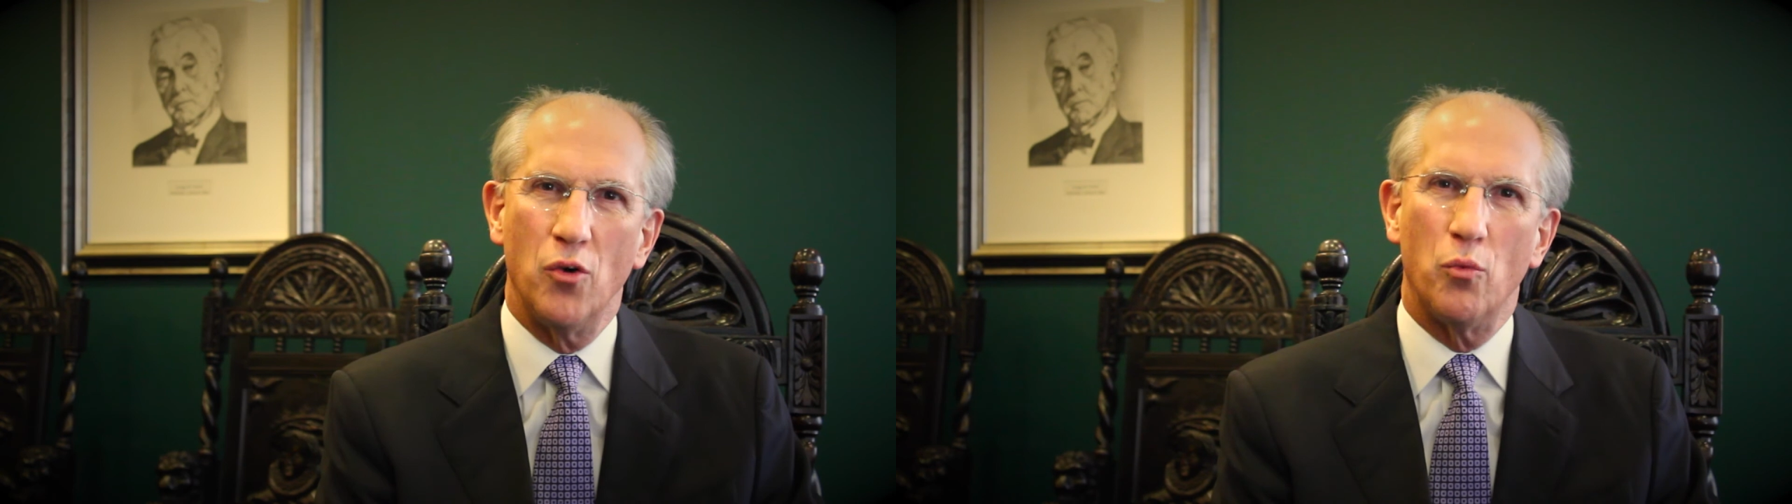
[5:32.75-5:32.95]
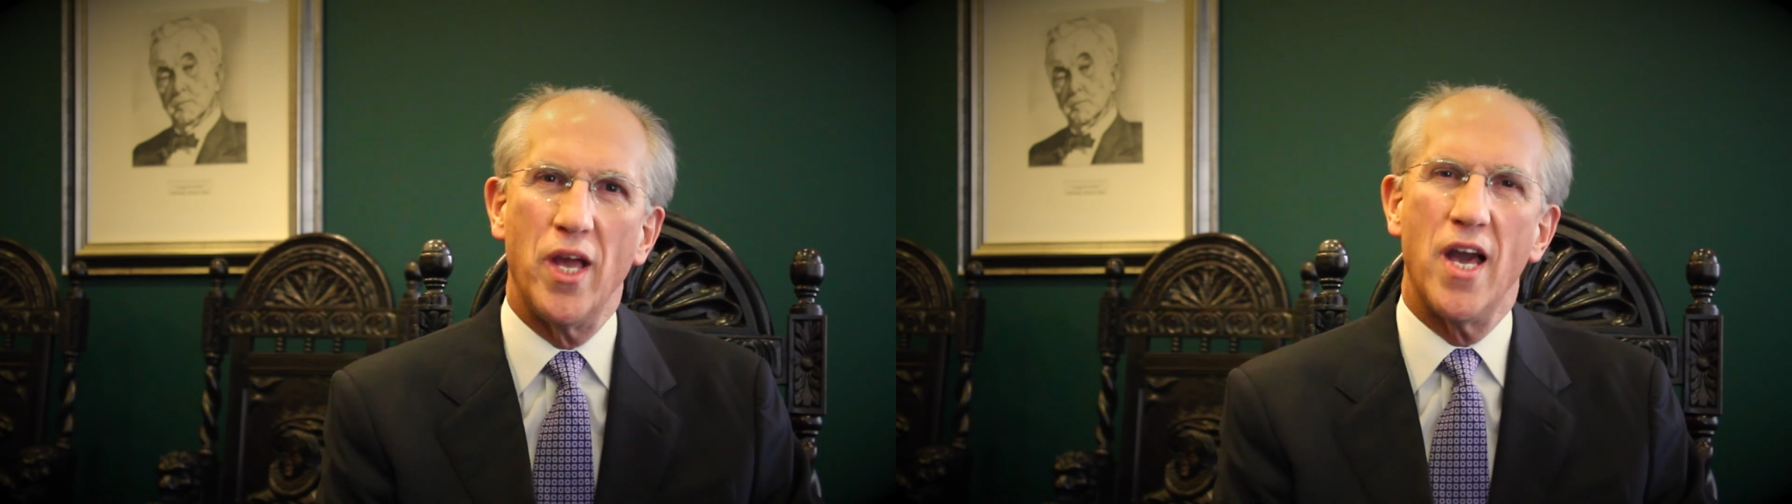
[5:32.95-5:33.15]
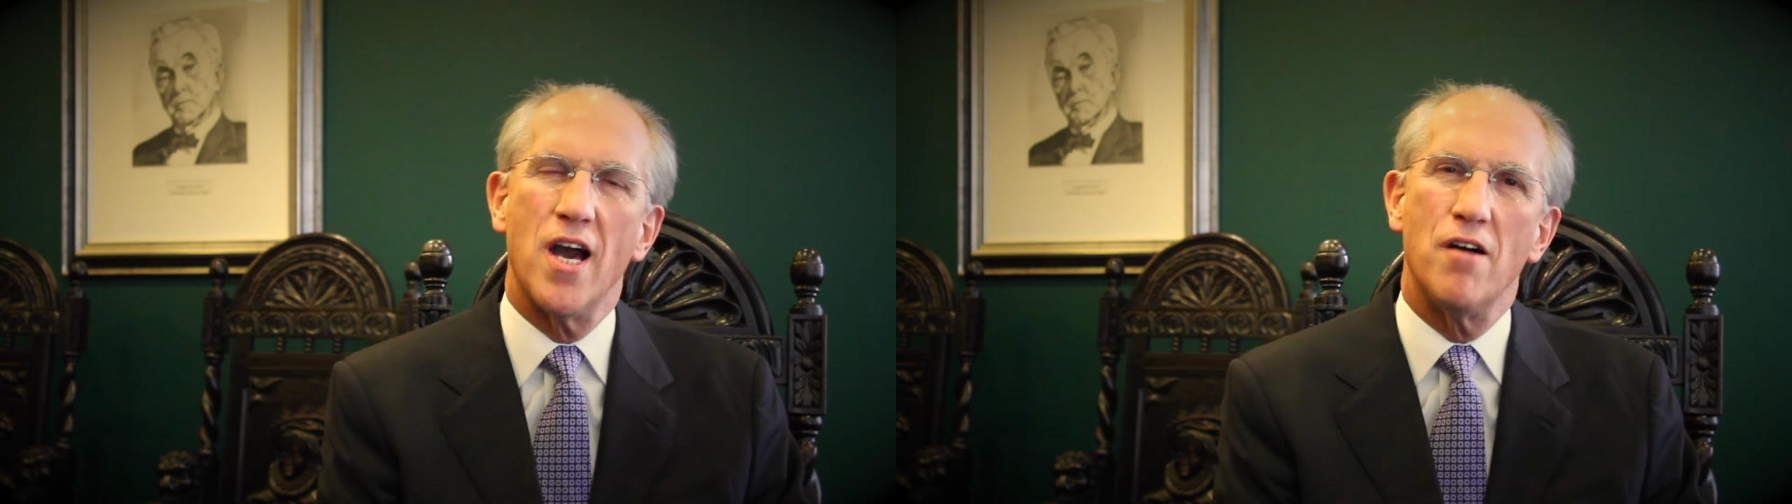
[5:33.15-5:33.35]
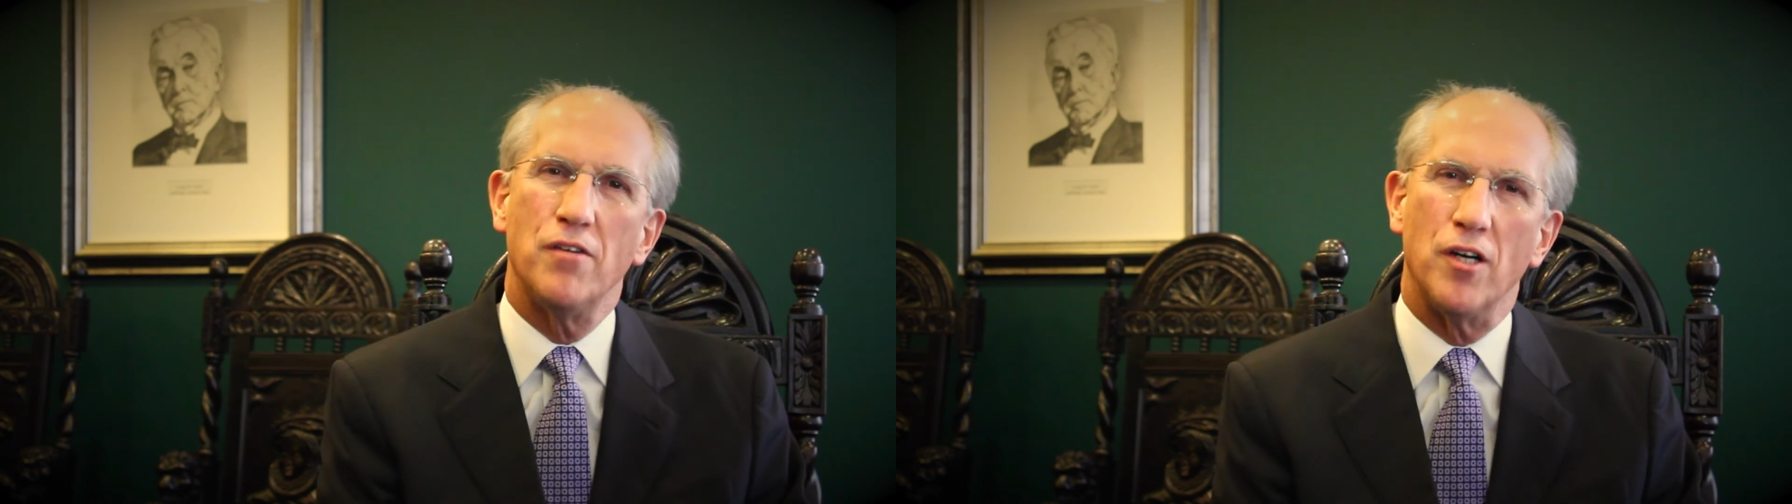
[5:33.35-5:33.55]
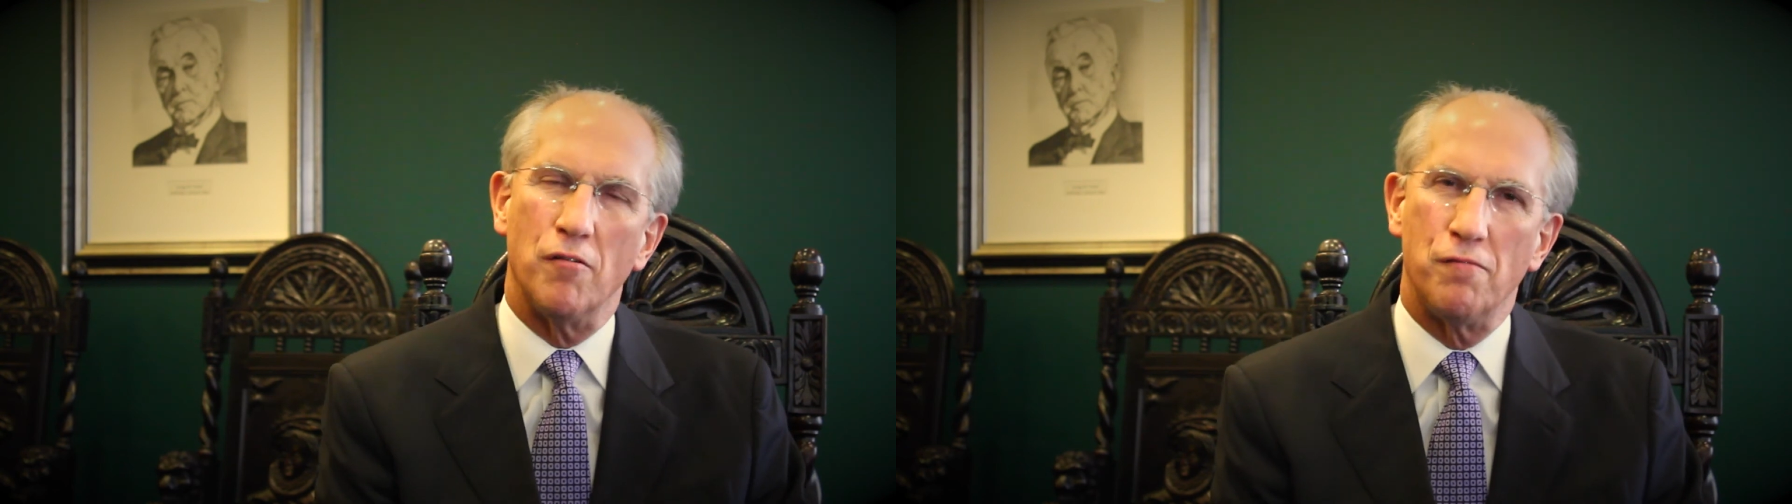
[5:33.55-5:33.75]
We
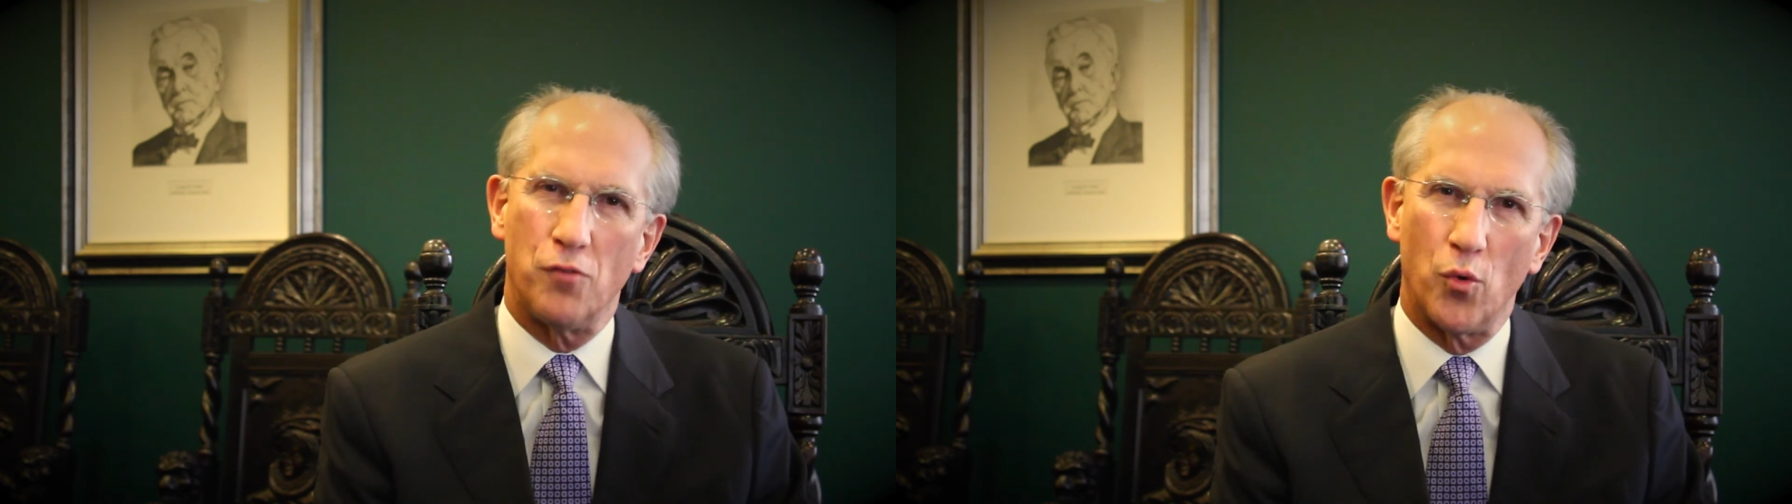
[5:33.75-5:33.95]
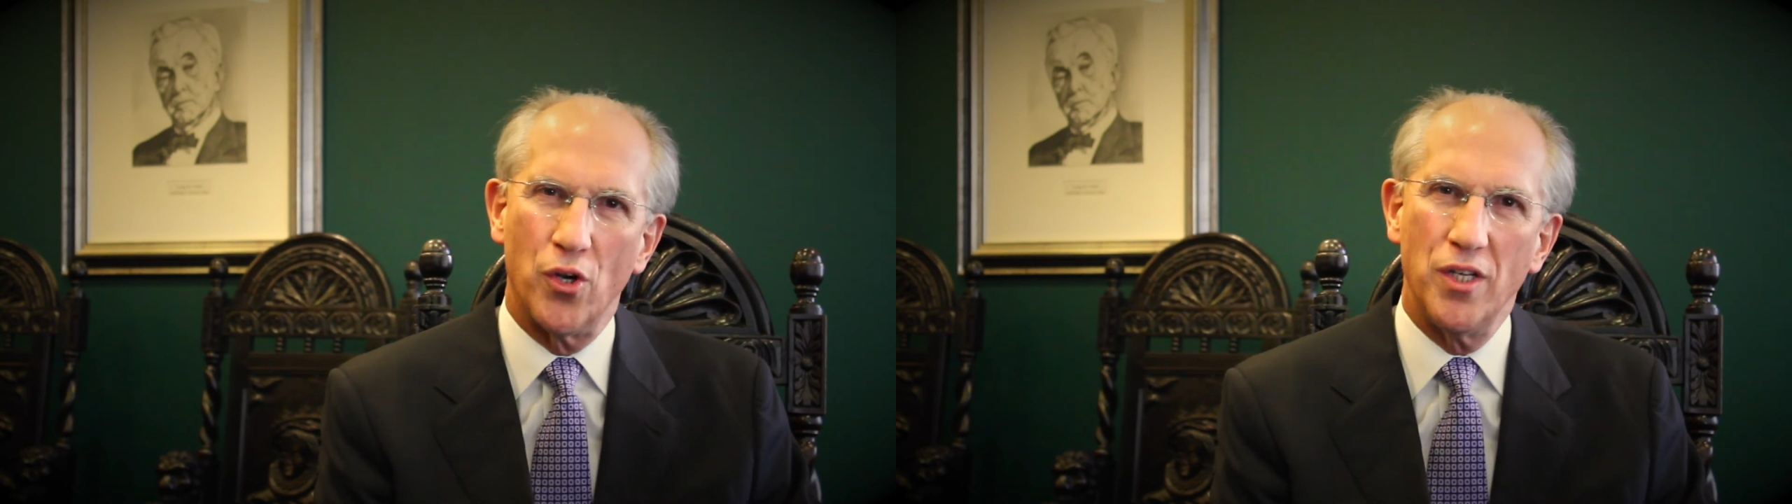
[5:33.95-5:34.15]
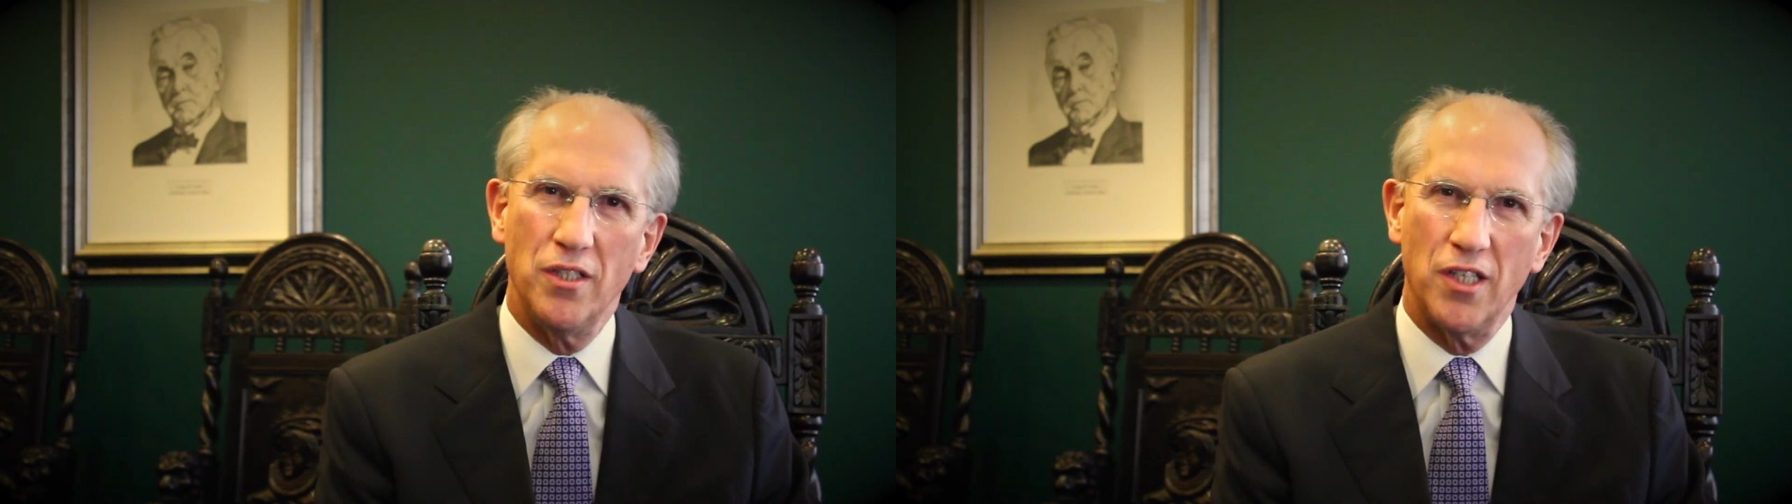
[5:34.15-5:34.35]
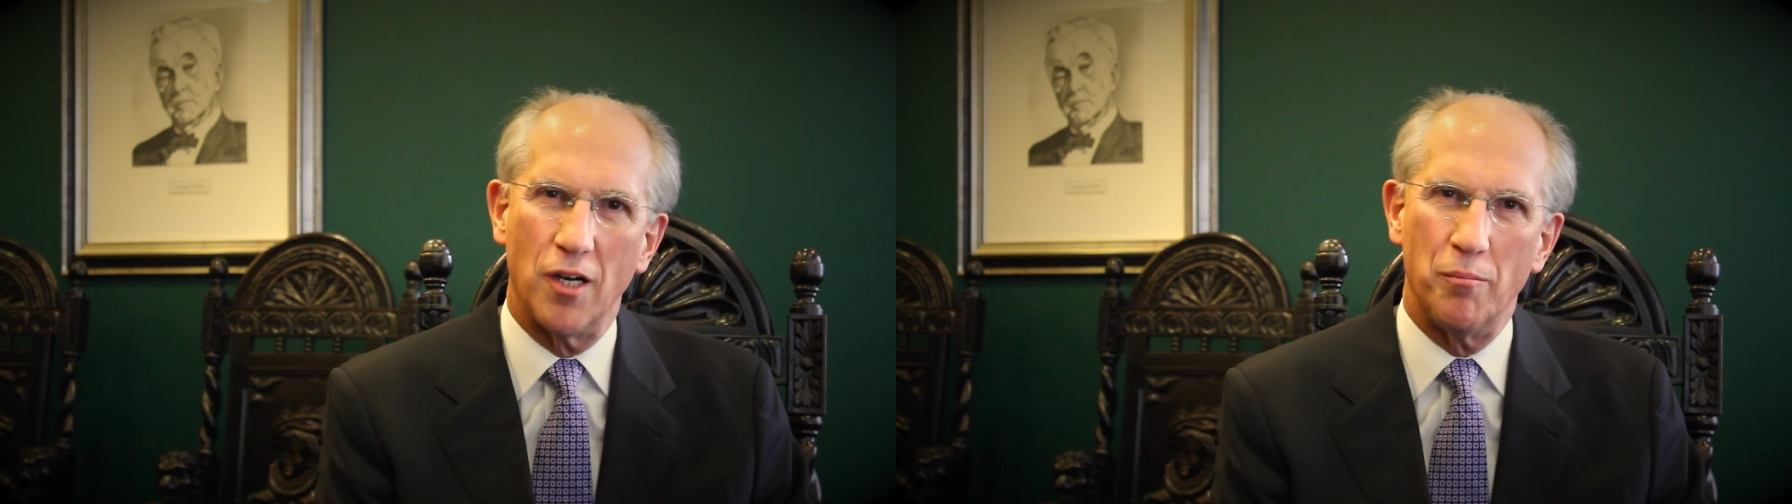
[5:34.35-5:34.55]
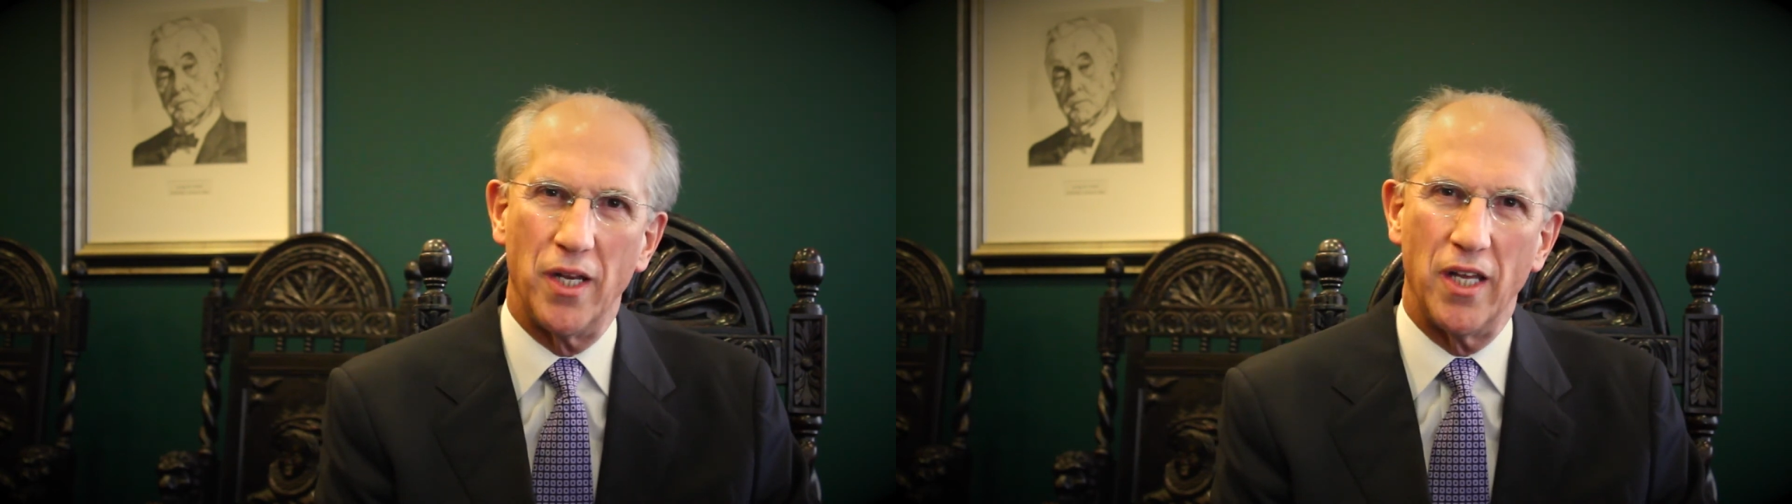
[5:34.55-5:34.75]
have a foreign
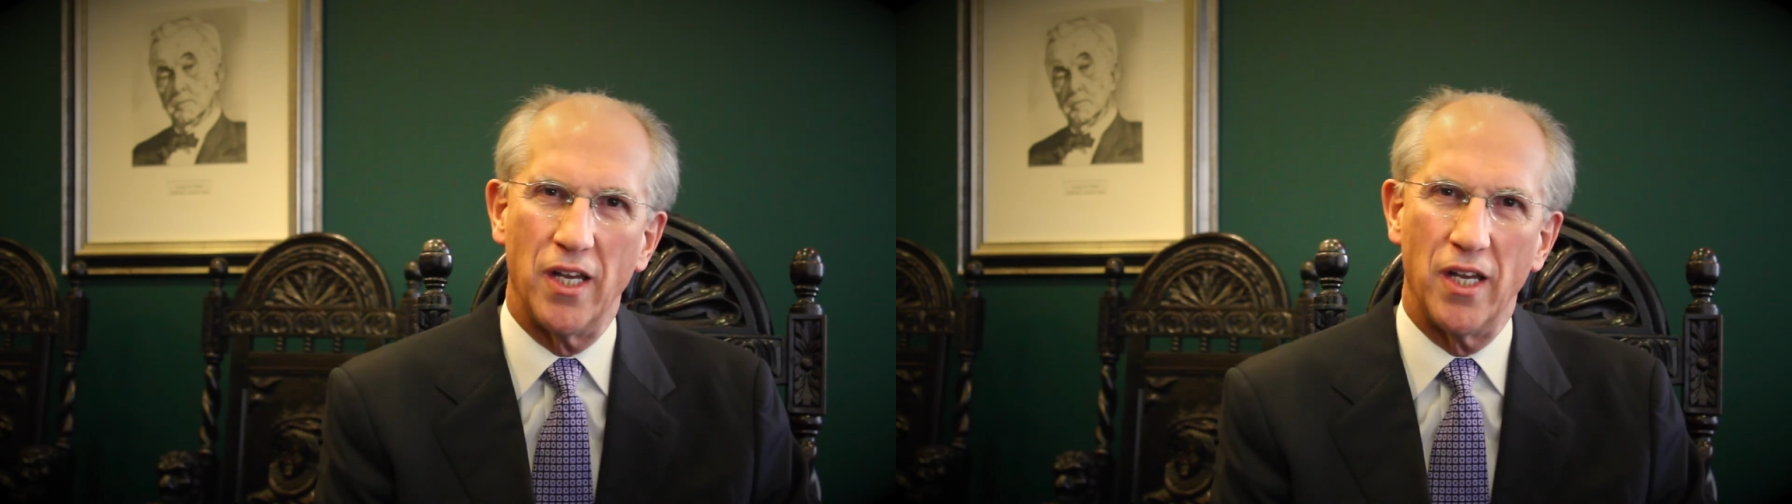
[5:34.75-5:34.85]
company